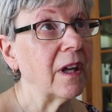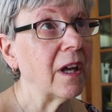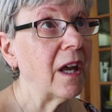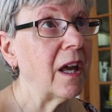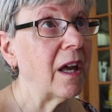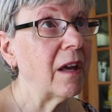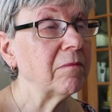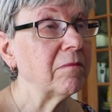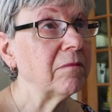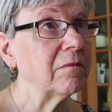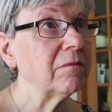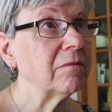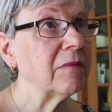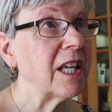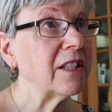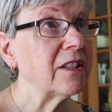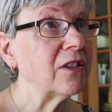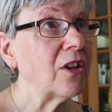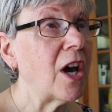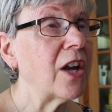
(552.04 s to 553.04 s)
Um,
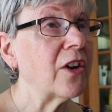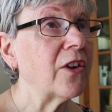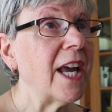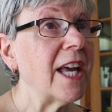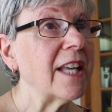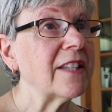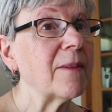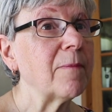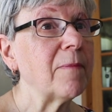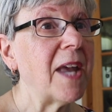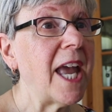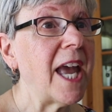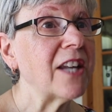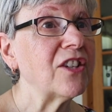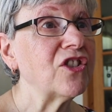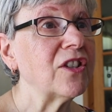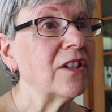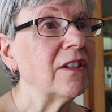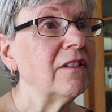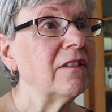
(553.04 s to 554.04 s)
my daughter has a
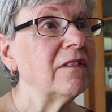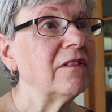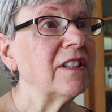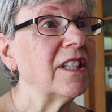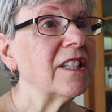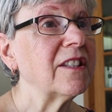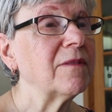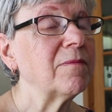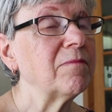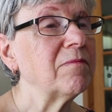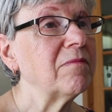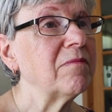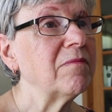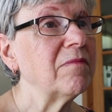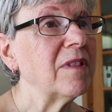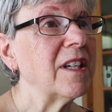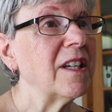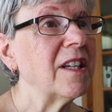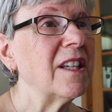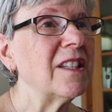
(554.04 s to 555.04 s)
patch that's,
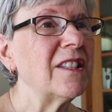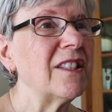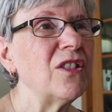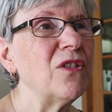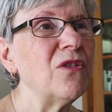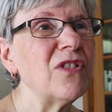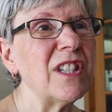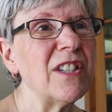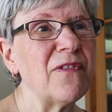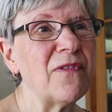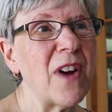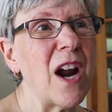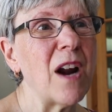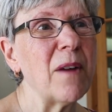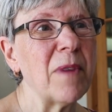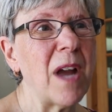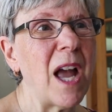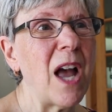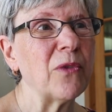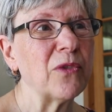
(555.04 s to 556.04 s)
it's usually
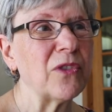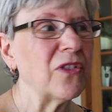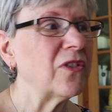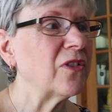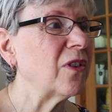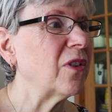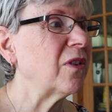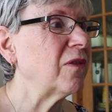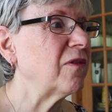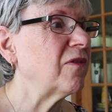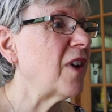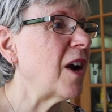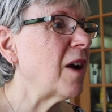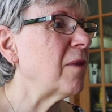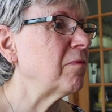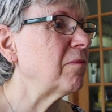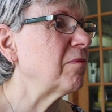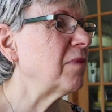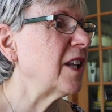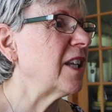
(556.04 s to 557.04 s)
farmhouses, uh,
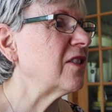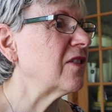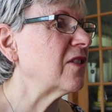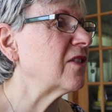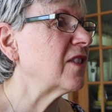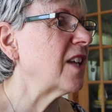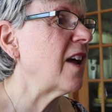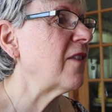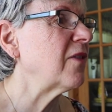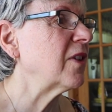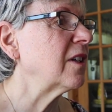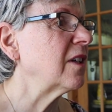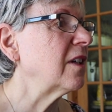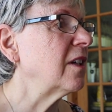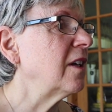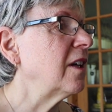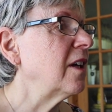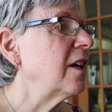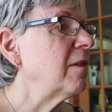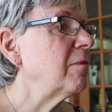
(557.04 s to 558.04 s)
farm places have it,
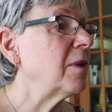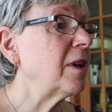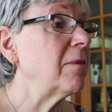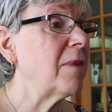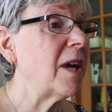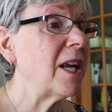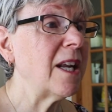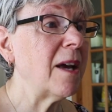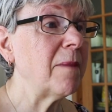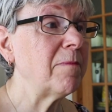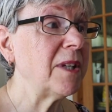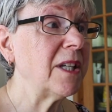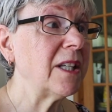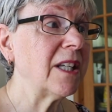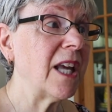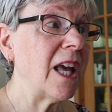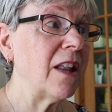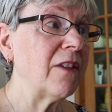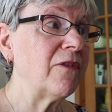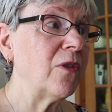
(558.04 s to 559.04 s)
but it might not be
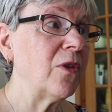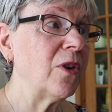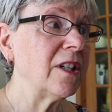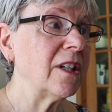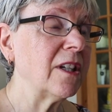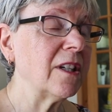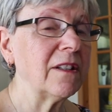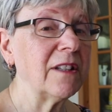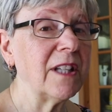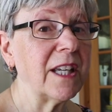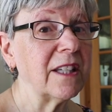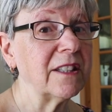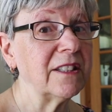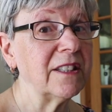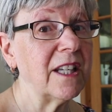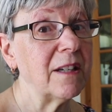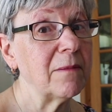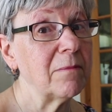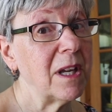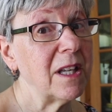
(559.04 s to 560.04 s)
in California. Like I
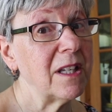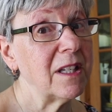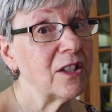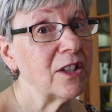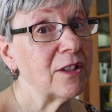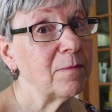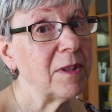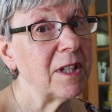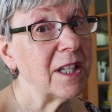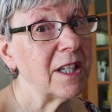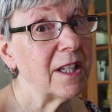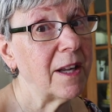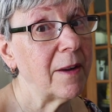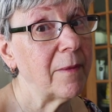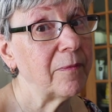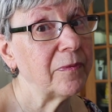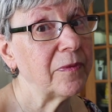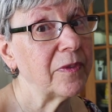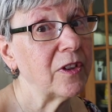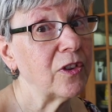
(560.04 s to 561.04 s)
said, it might just be in
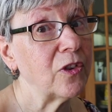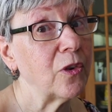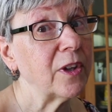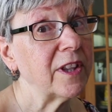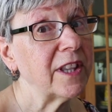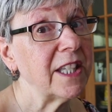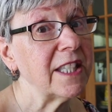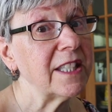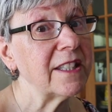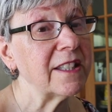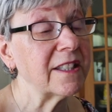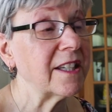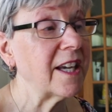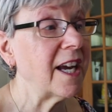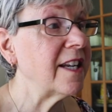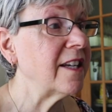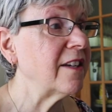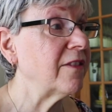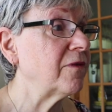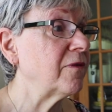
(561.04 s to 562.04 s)
northeast
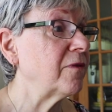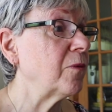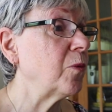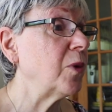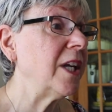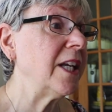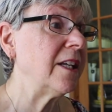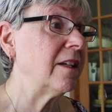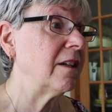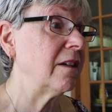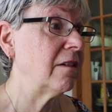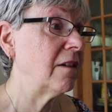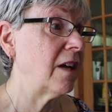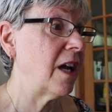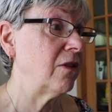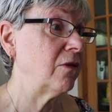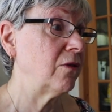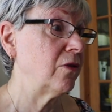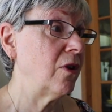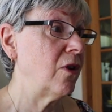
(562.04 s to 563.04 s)
kind of weed.
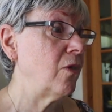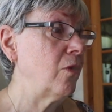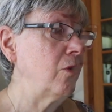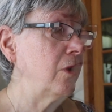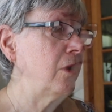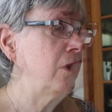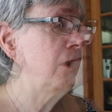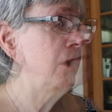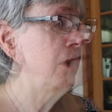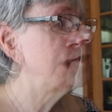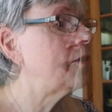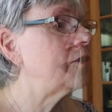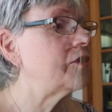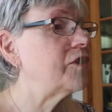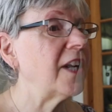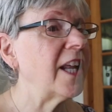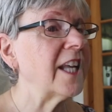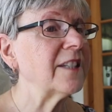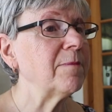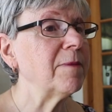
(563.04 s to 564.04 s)
I don't know. Oh,
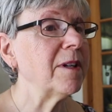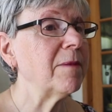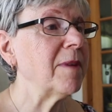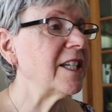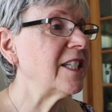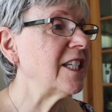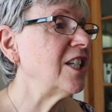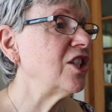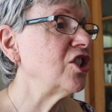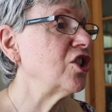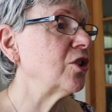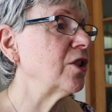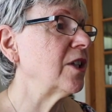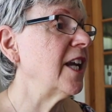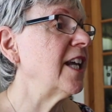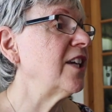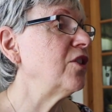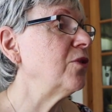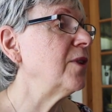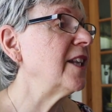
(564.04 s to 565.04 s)
she likes to be in my t-shirt,
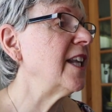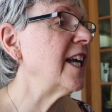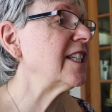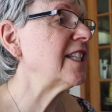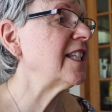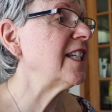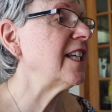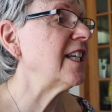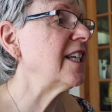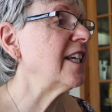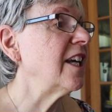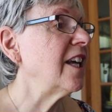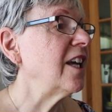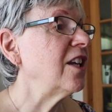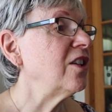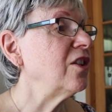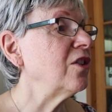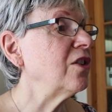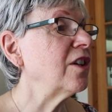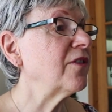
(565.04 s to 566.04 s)
like you in that tee.
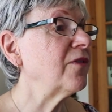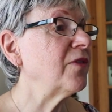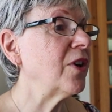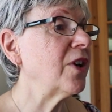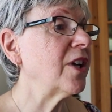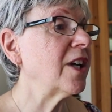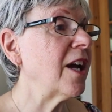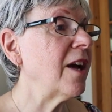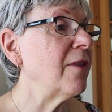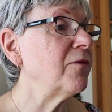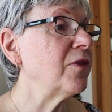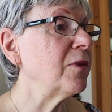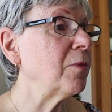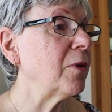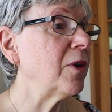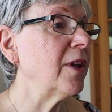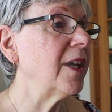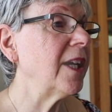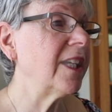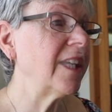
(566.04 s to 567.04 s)
You look very
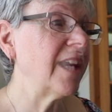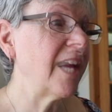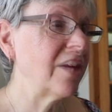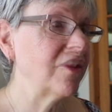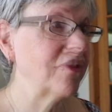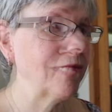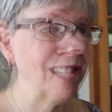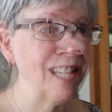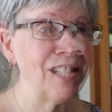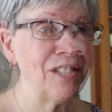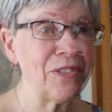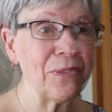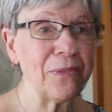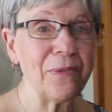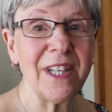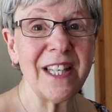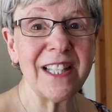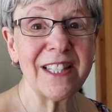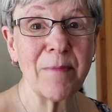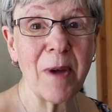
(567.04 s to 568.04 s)
comfortable and casual. Thank you.
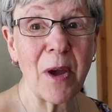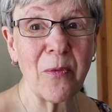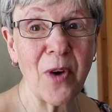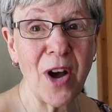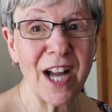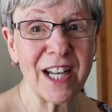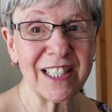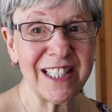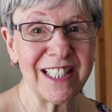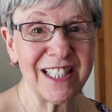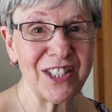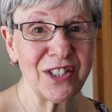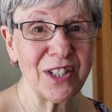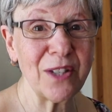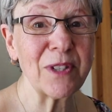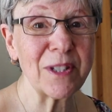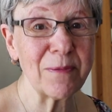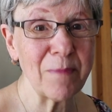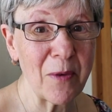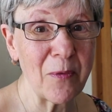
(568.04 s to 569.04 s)
It's my walk t-shirt.
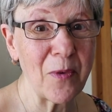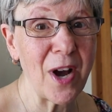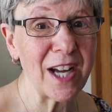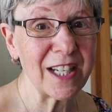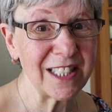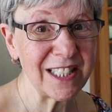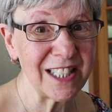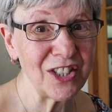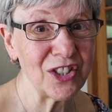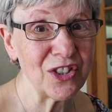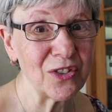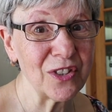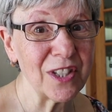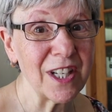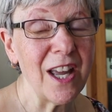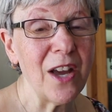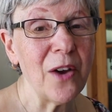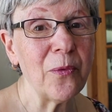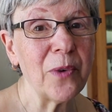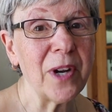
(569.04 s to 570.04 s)
It was my walk t-shirt.
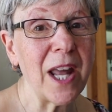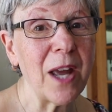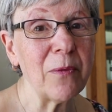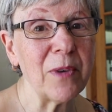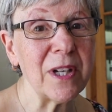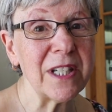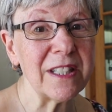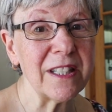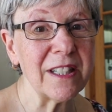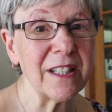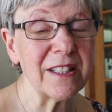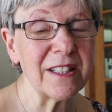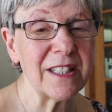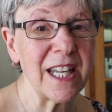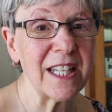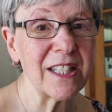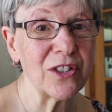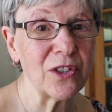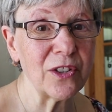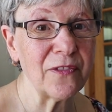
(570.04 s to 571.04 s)
When I went to
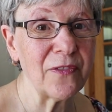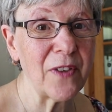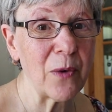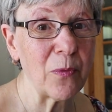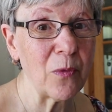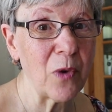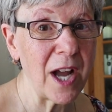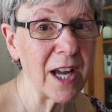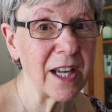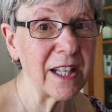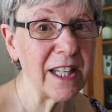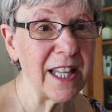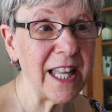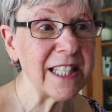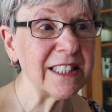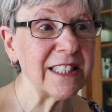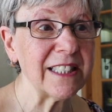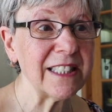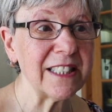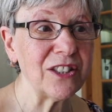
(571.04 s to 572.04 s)
take certified walk
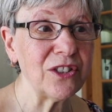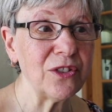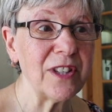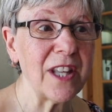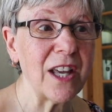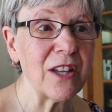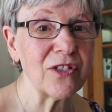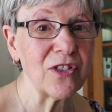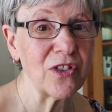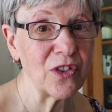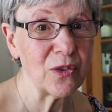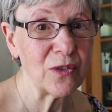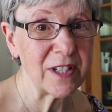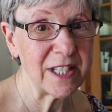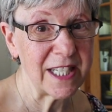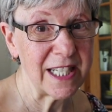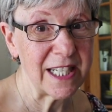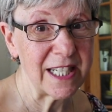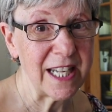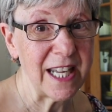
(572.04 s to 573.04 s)
classes in
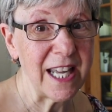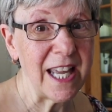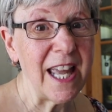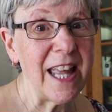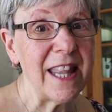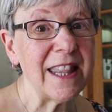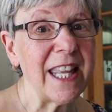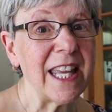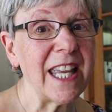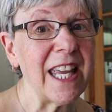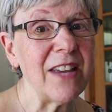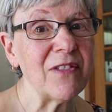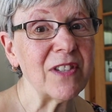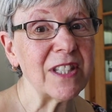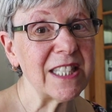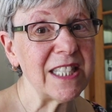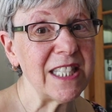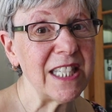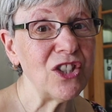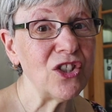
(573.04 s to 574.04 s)
2013, they gave
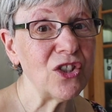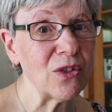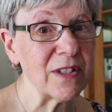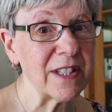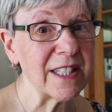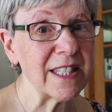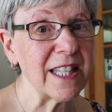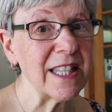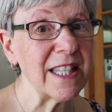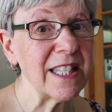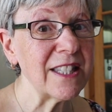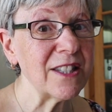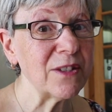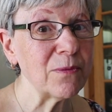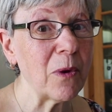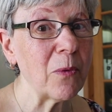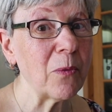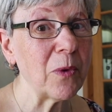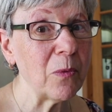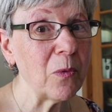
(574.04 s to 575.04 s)
us t shirts, and this
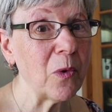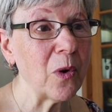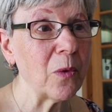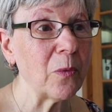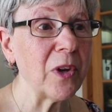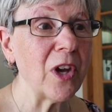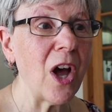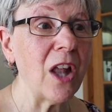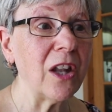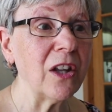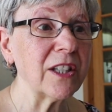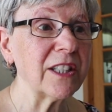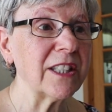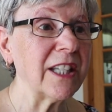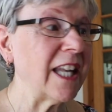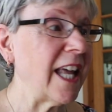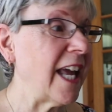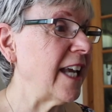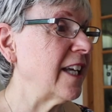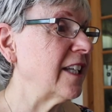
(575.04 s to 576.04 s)
is what we wore. We all looked
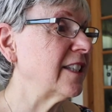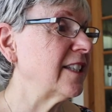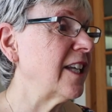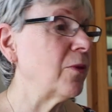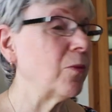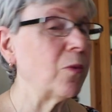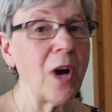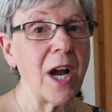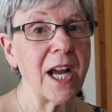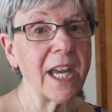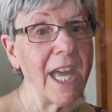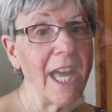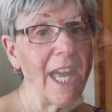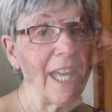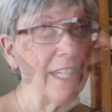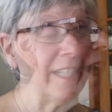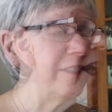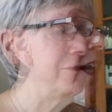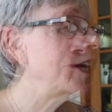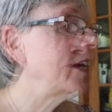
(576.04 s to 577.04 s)
alike. It said, Walk
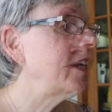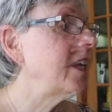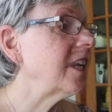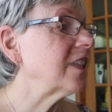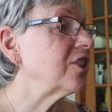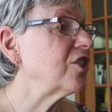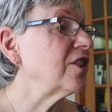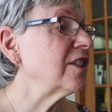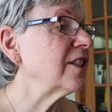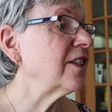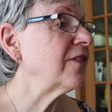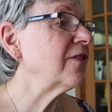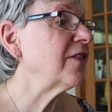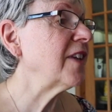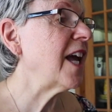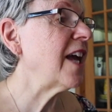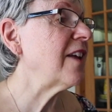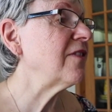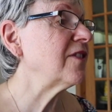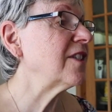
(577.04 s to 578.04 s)
on. Connections of
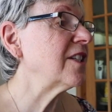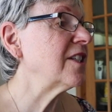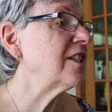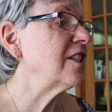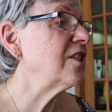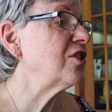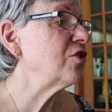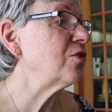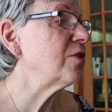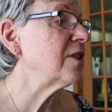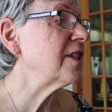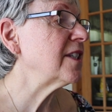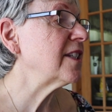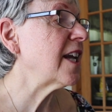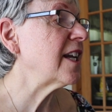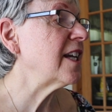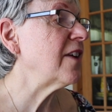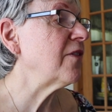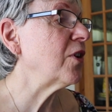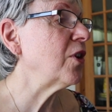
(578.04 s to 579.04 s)
lives and interests.
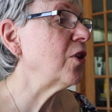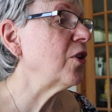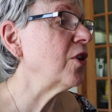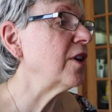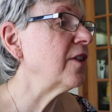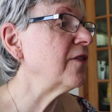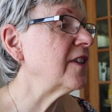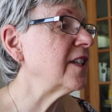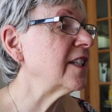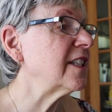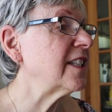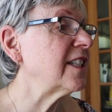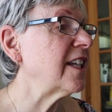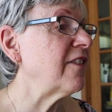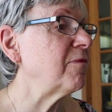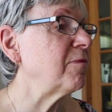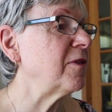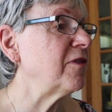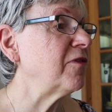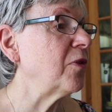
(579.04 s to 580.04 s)
I never heard of this
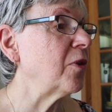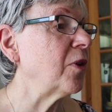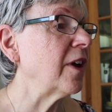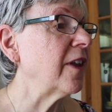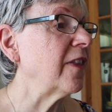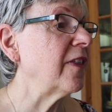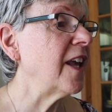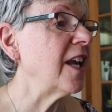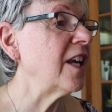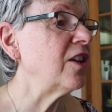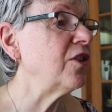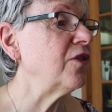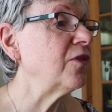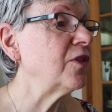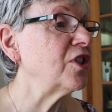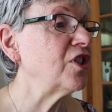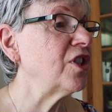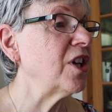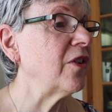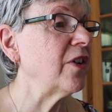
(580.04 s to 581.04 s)
stuff before. Thank you
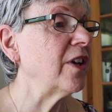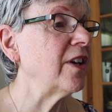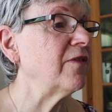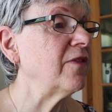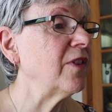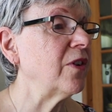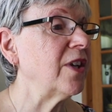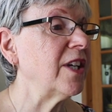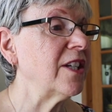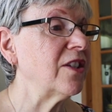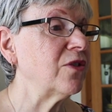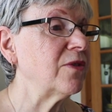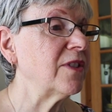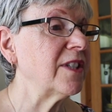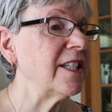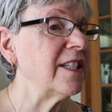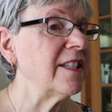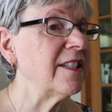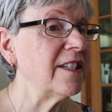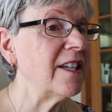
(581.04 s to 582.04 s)
for sharing. Very
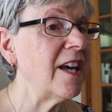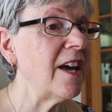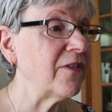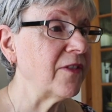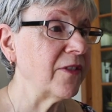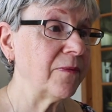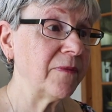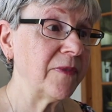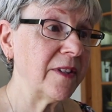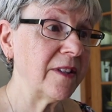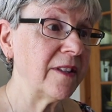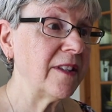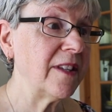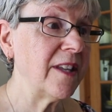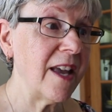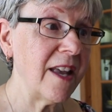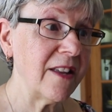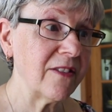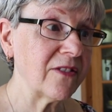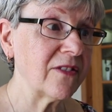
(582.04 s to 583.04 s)
interesting stuff.
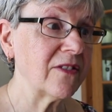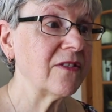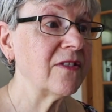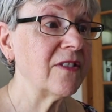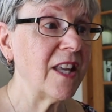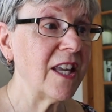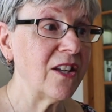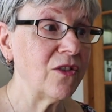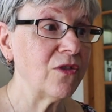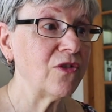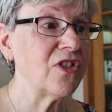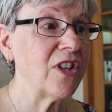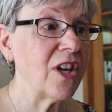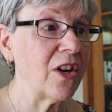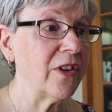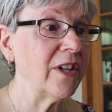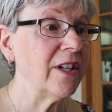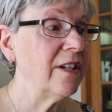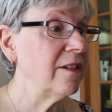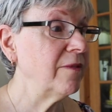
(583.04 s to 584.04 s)
Yeah, thank you,
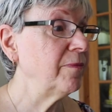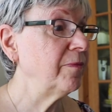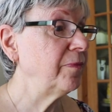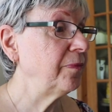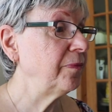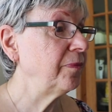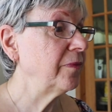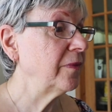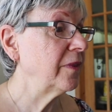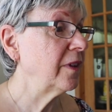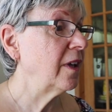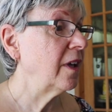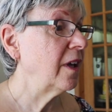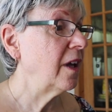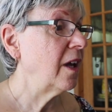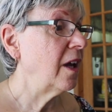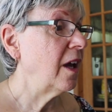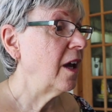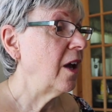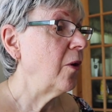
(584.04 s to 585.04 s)
Sharon.
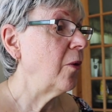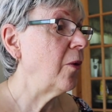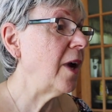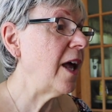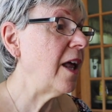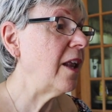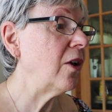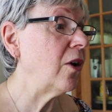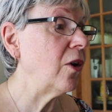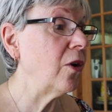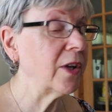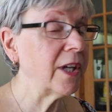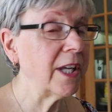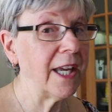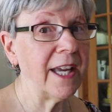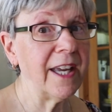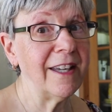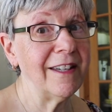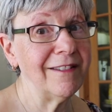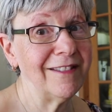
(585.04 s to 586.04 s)
Well,
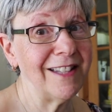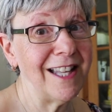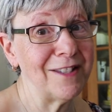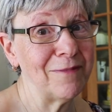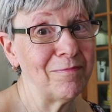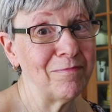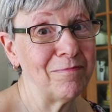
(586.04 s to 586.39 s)
okay, that's.